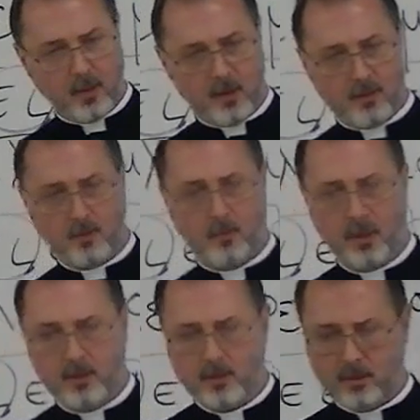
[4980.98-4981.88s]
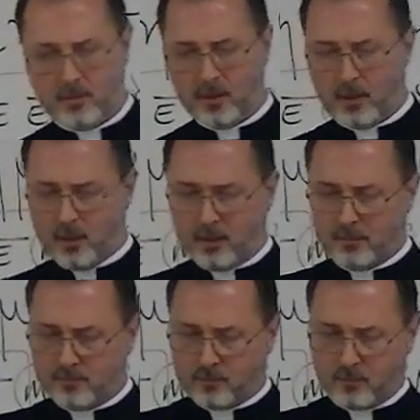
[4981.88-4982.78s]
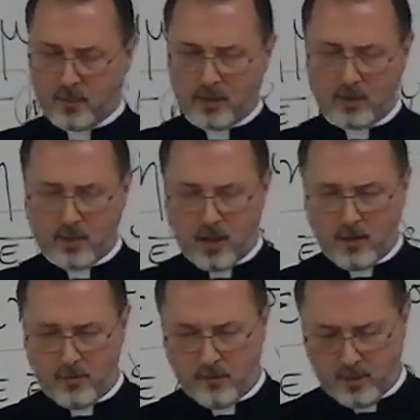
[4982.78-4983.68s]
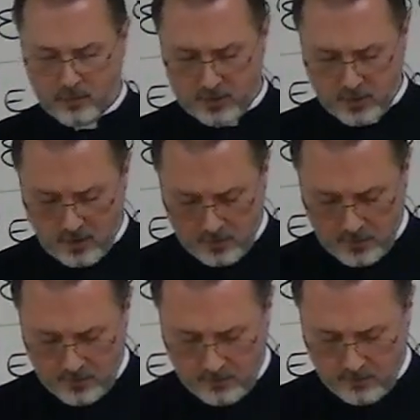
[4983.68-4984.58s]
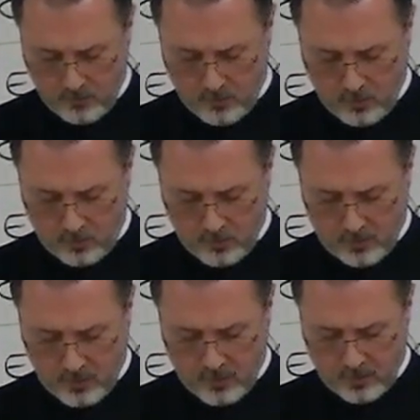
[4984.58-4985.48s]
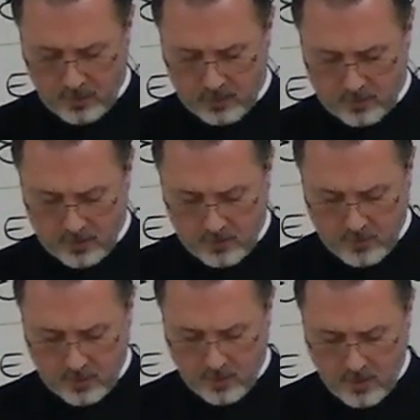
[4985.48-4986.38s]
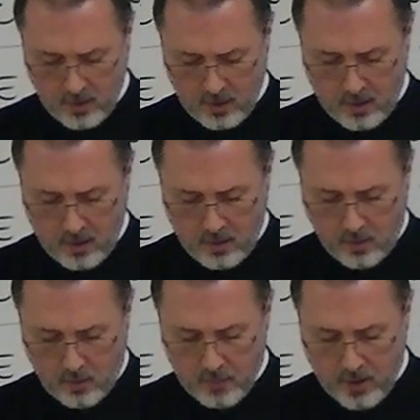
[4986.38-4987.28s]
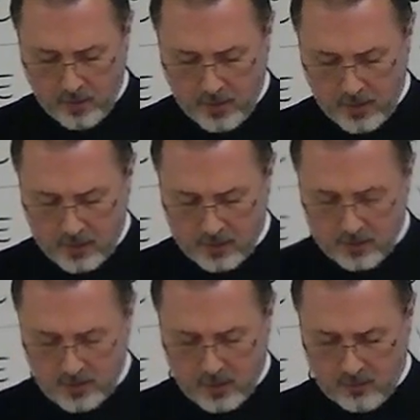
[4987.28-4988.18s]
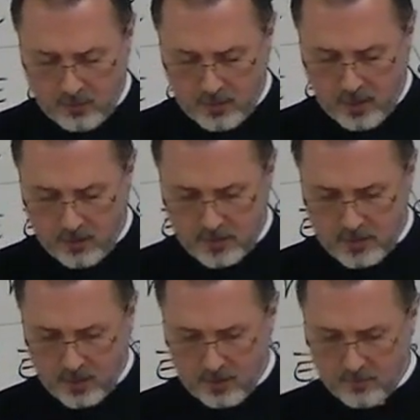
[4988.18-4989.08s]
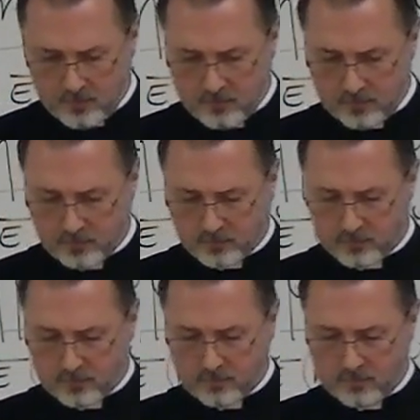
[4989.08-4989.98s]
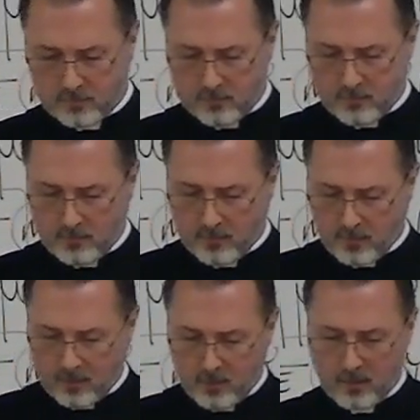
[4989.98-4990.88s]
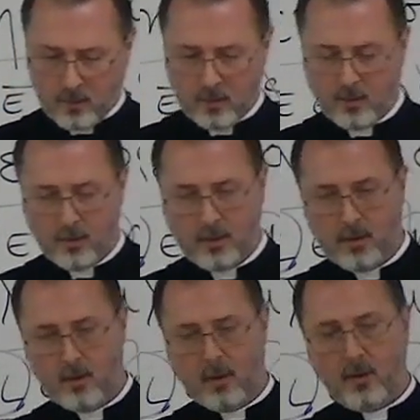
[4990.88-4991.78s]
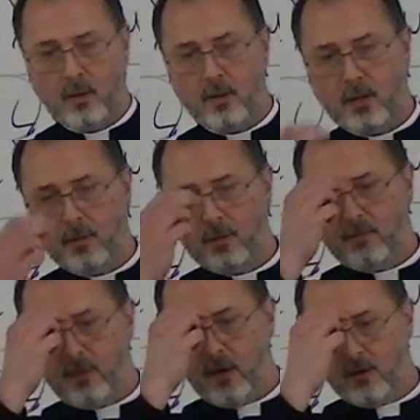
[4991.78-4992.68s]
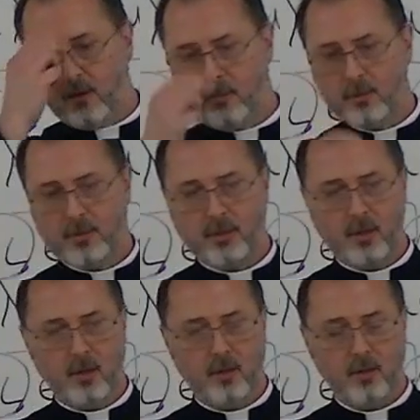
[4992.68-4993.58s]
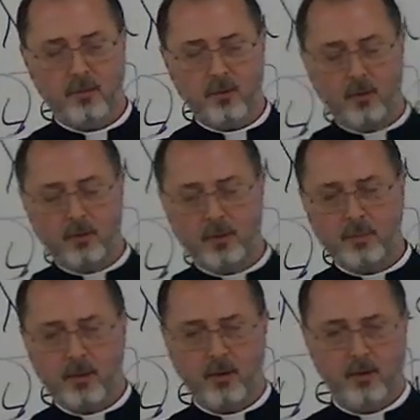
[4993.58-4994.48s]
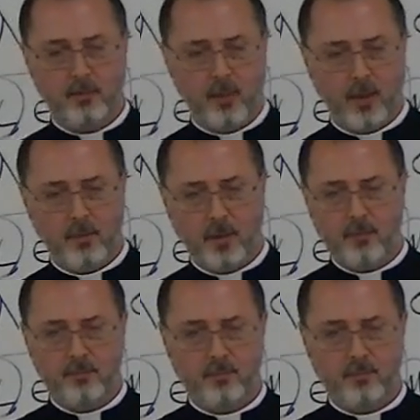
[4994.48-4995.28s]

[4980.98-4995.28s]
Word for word: as it was in the beginning, is now, and ever shall be, world without end. Amen. O Mary, conceived without sin, pray for us every course for you. In the name of the Father, the Son, and of the Holy Spirit. Amen.